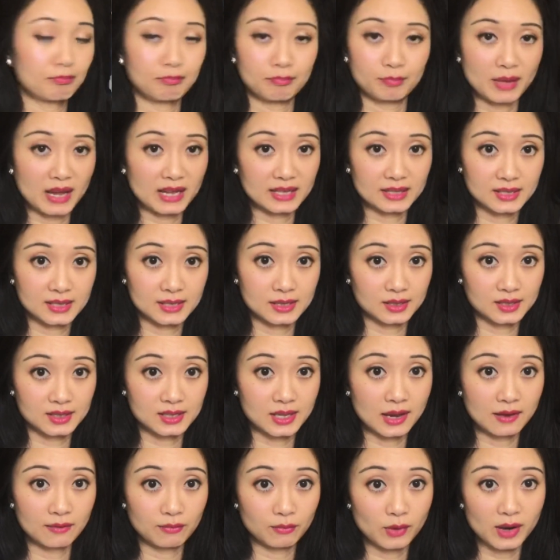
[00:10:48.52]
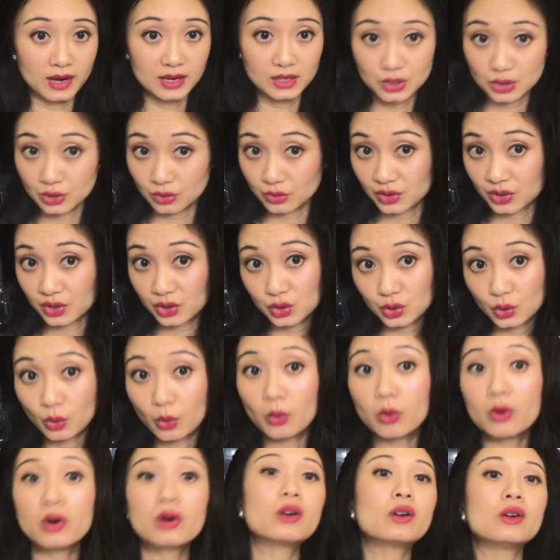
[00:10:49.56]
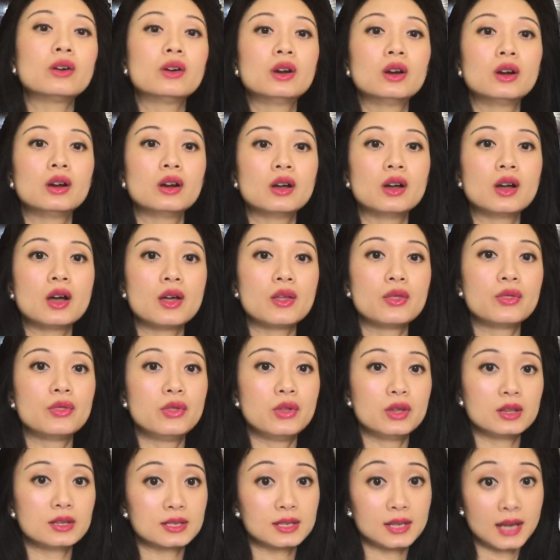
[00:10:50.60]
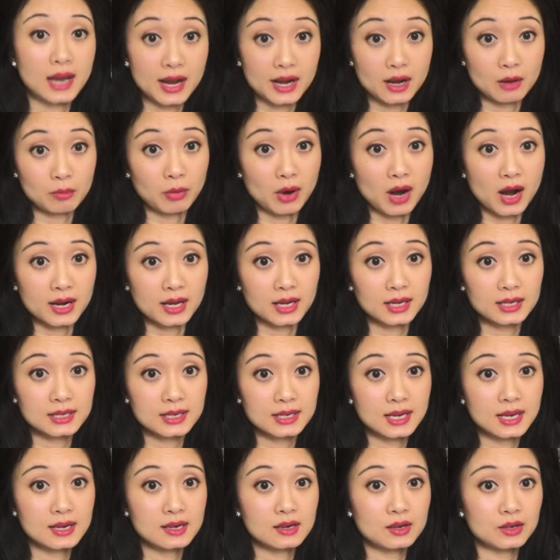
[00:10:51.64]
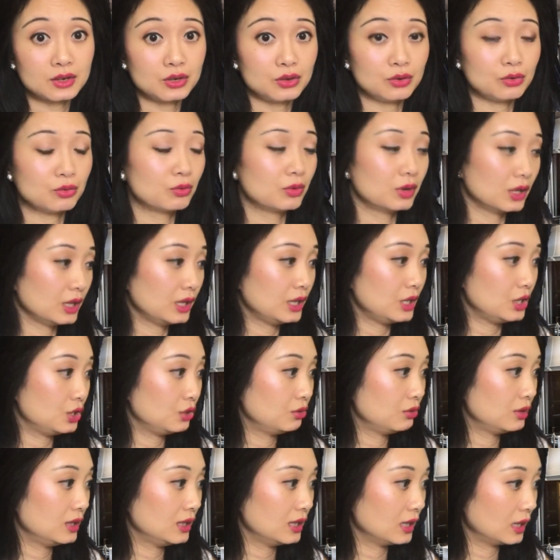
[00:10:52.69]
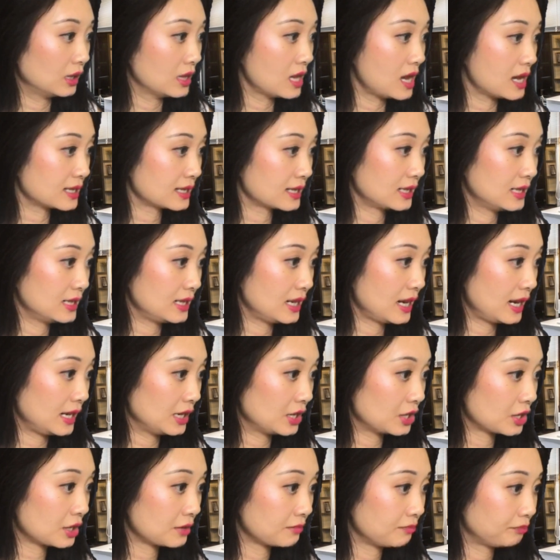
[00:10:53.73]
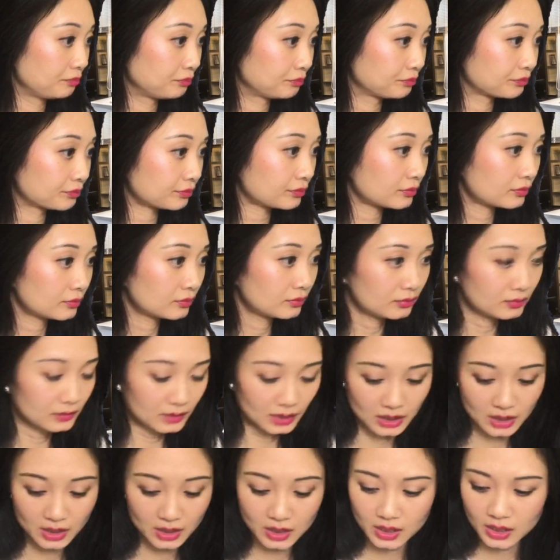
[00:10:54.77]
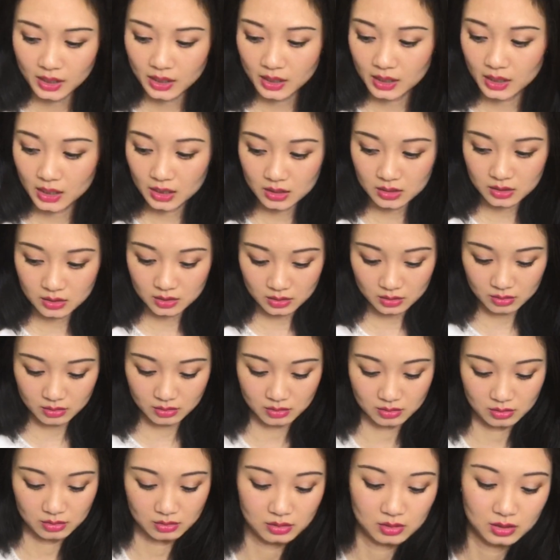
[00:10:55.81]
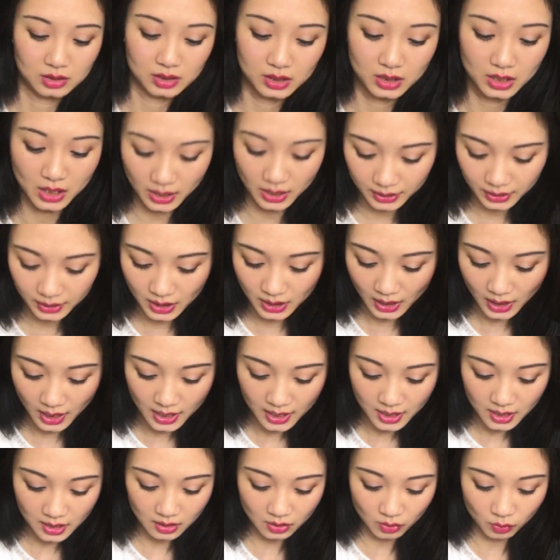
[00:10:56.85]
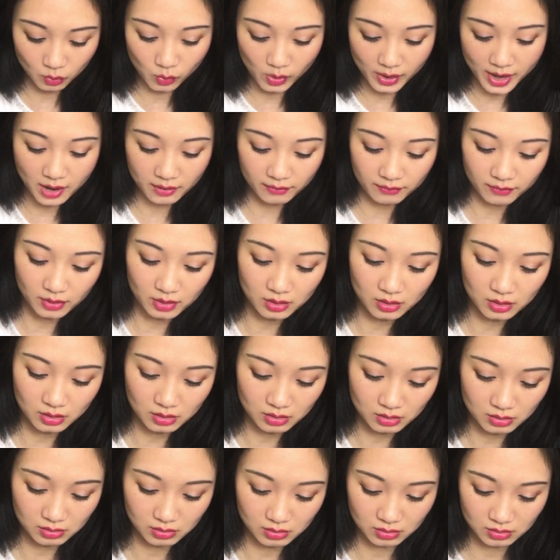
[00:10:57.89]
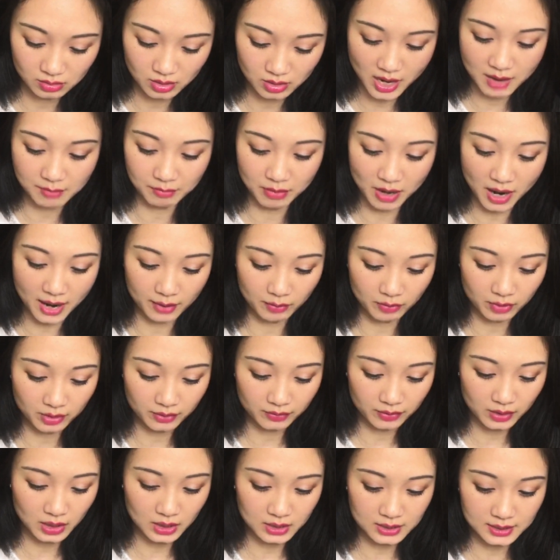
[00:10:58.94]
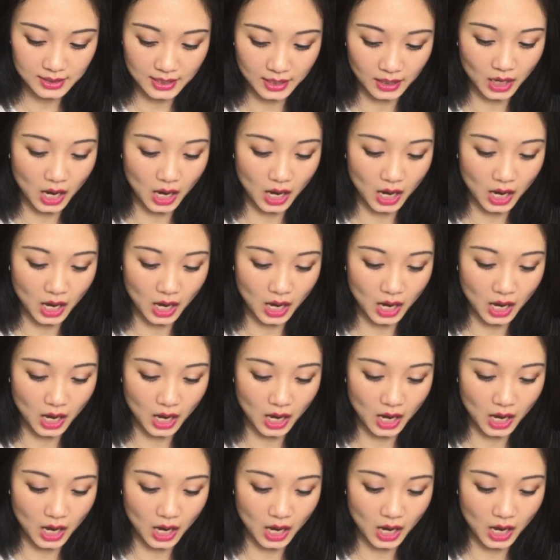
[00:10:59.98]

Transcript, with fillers: that's a safe way to store this kind of product in you really do need a glass container and let's see I think I whenever I buy one of these, it